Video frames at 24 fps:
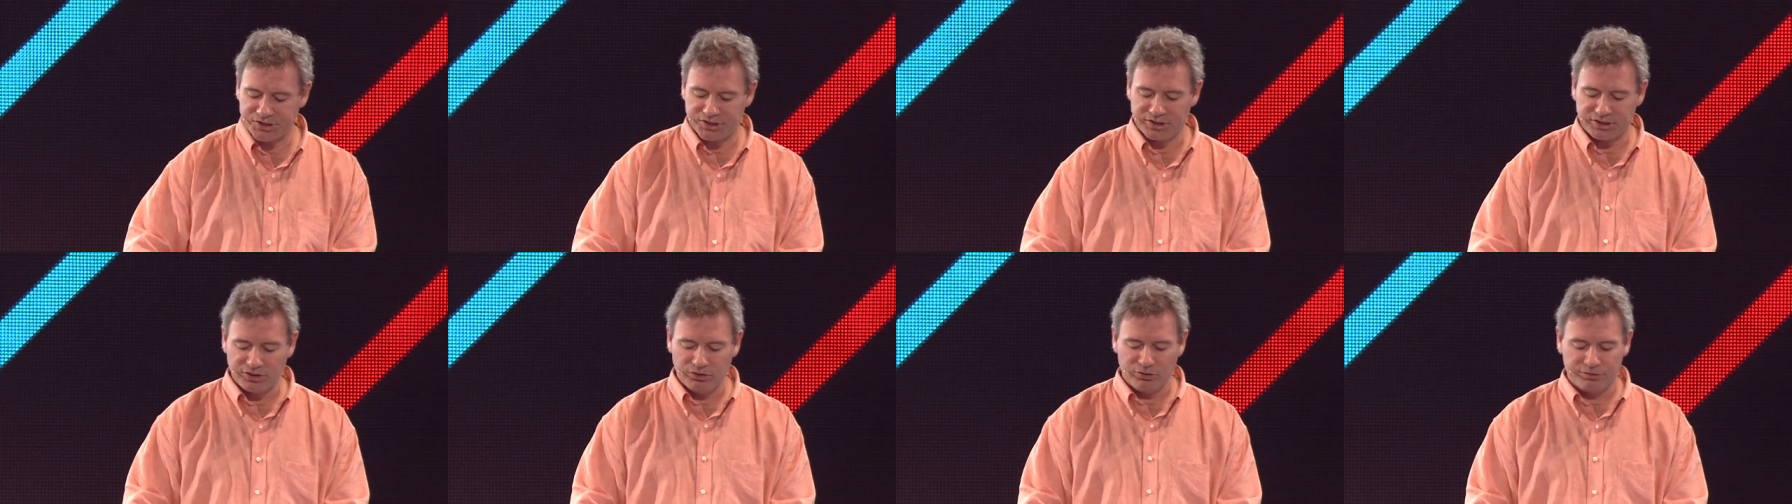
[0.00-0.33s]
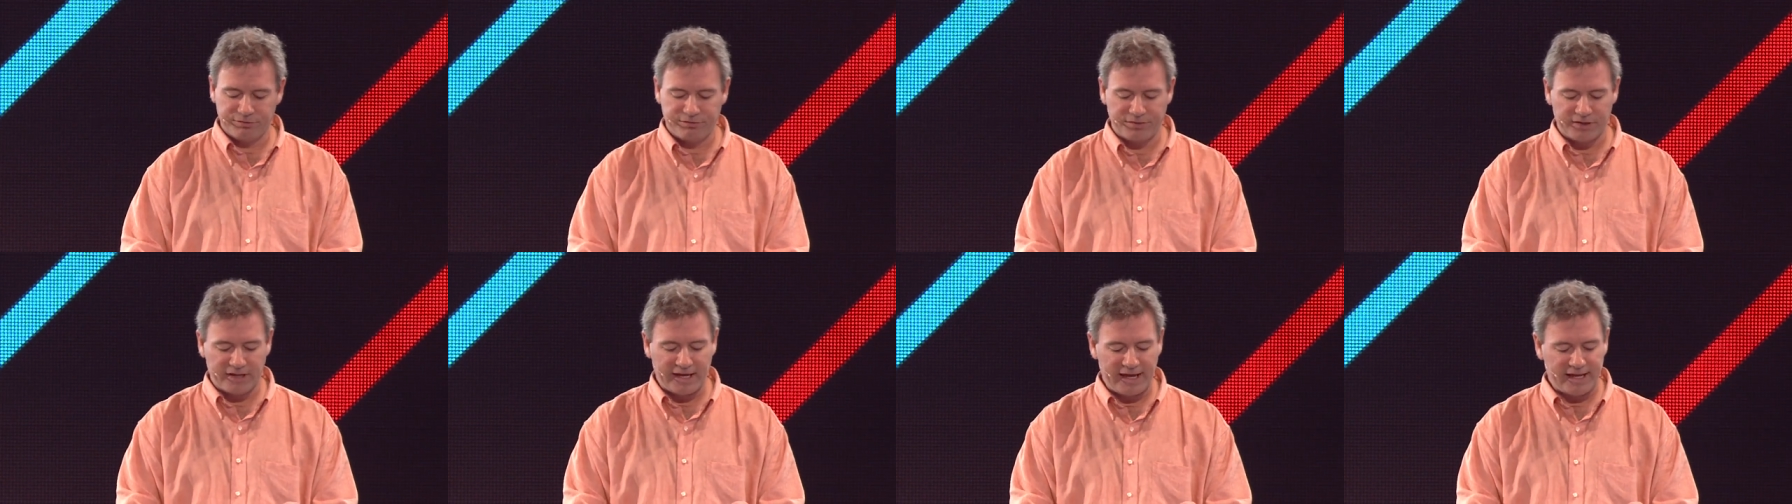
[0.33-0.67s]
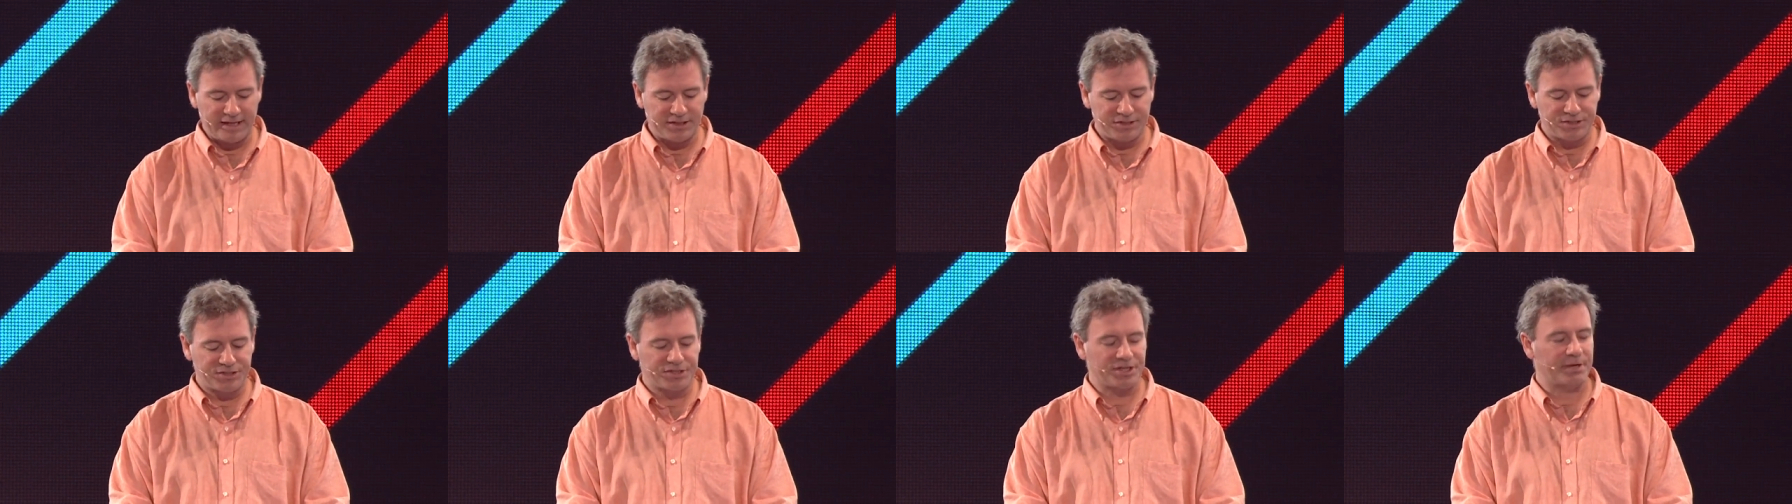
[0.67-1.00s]
that you'll
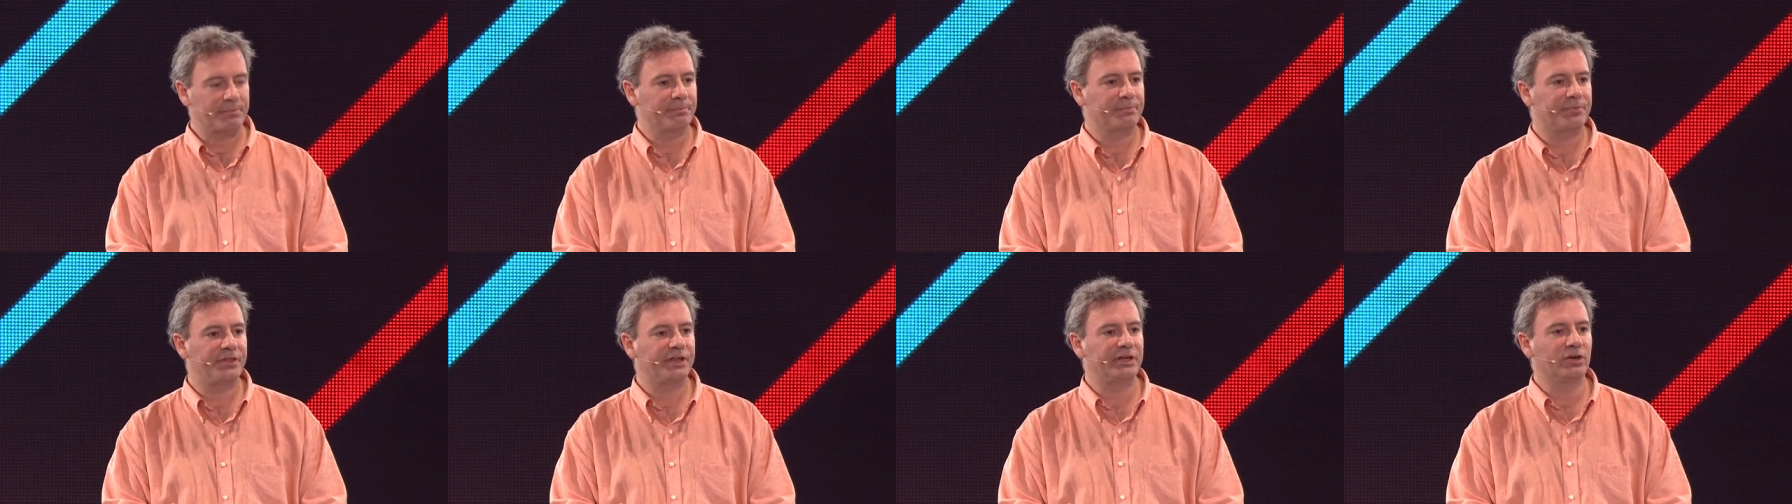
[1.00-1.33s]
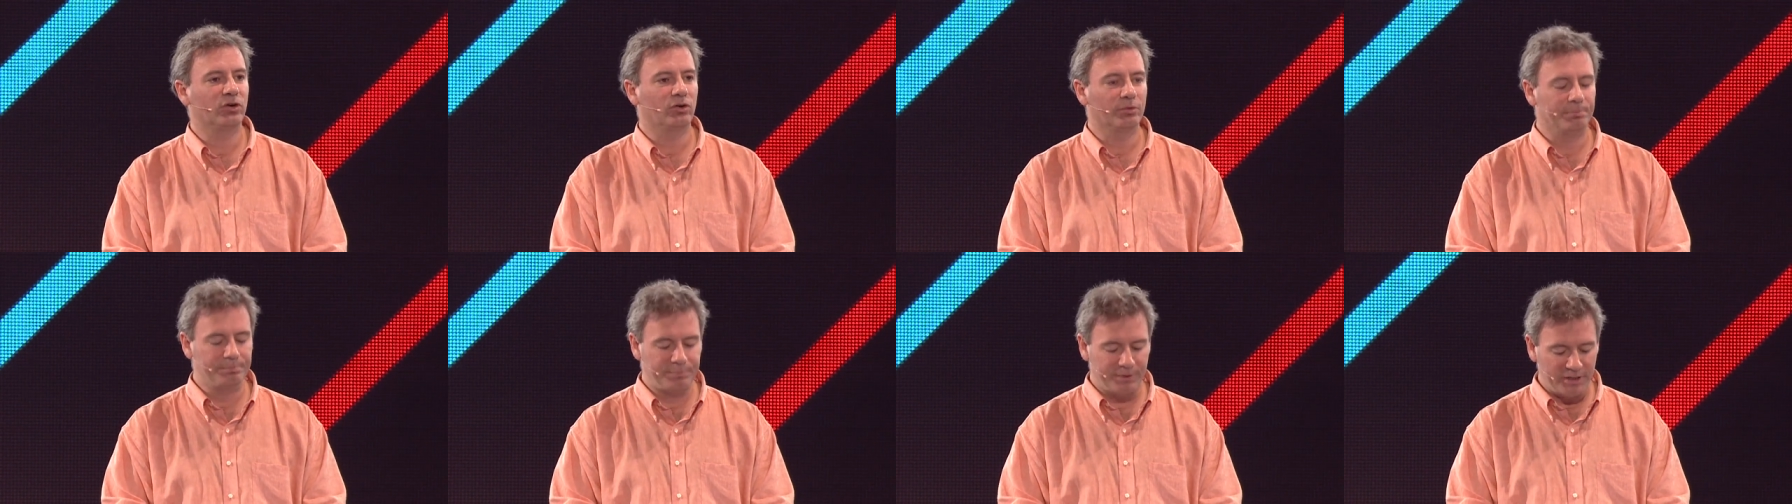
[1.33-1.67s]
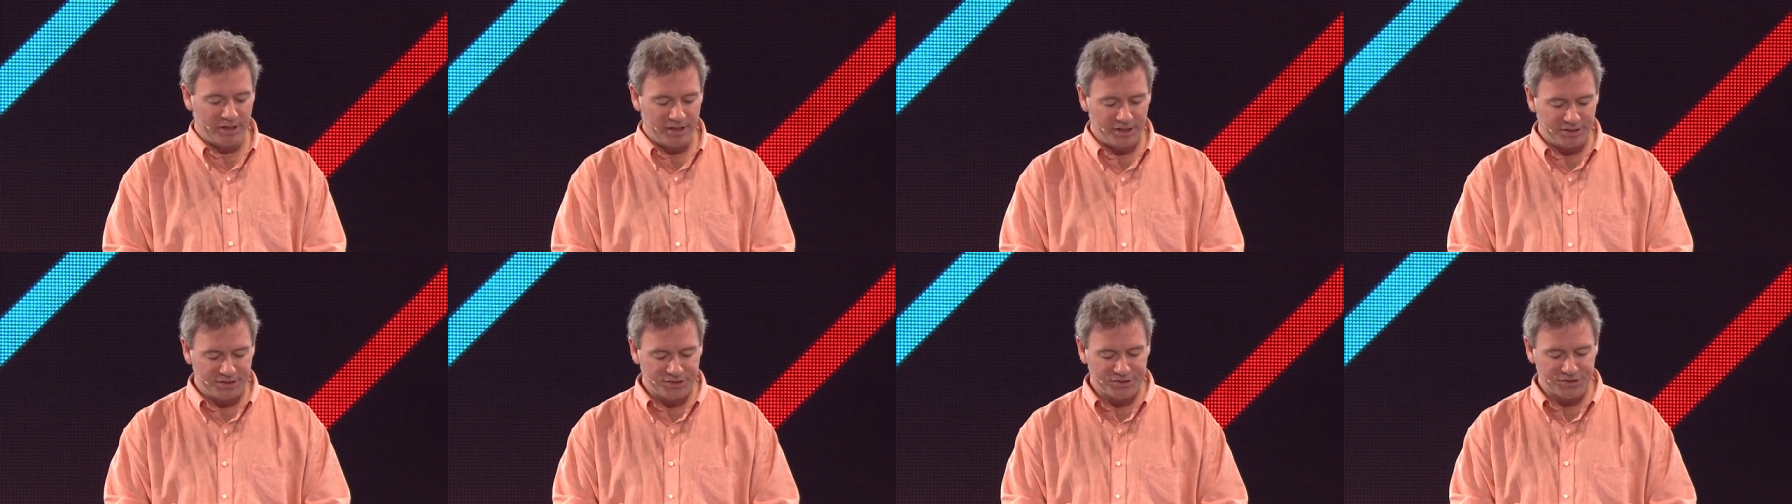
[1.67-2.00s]
forget something or
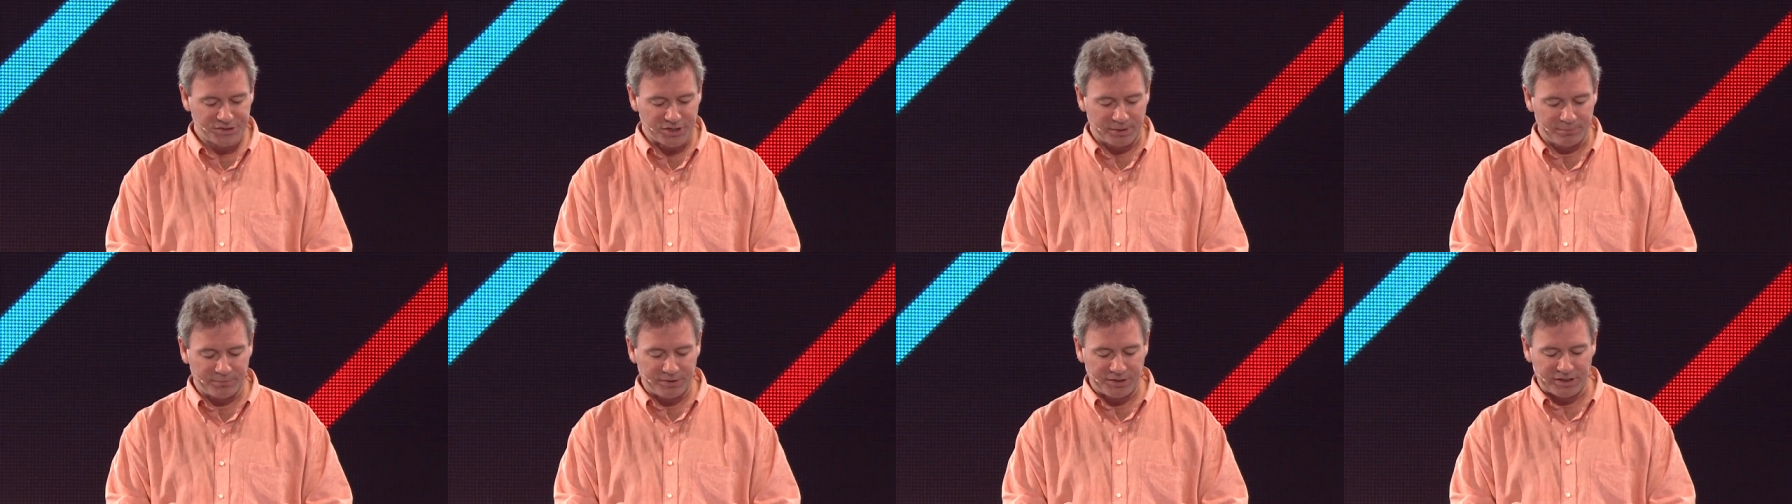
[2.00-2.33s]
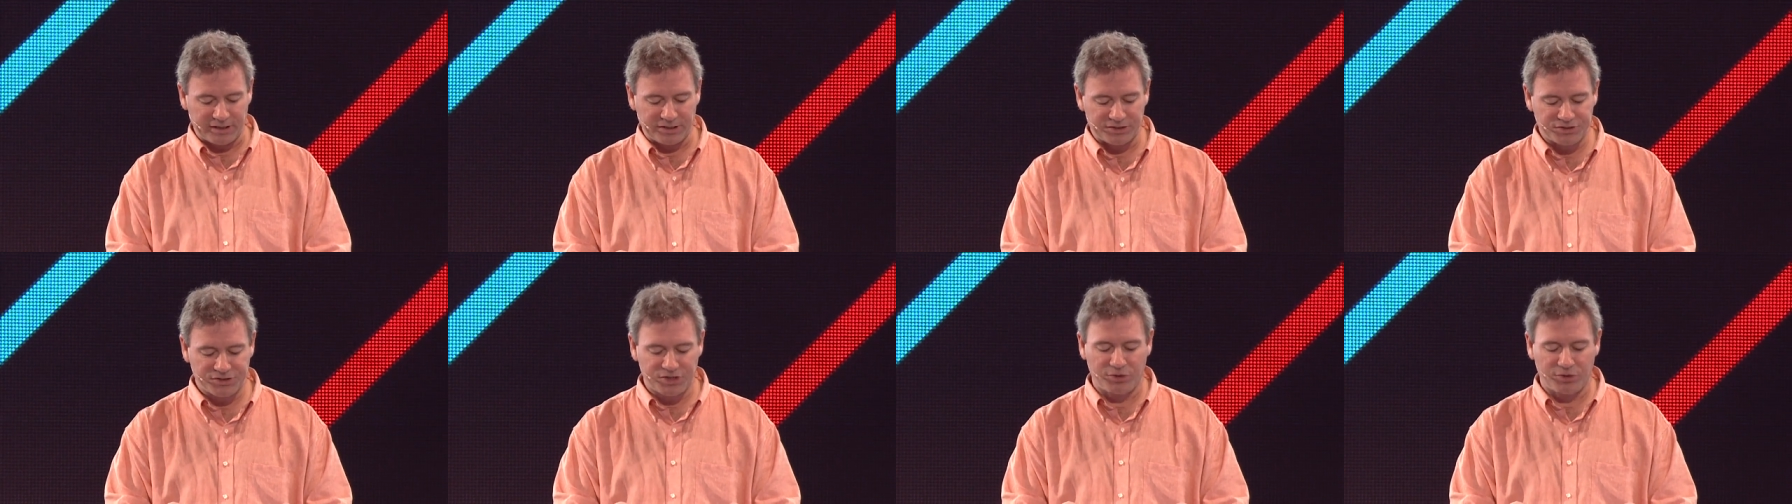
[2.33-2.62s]
burn something,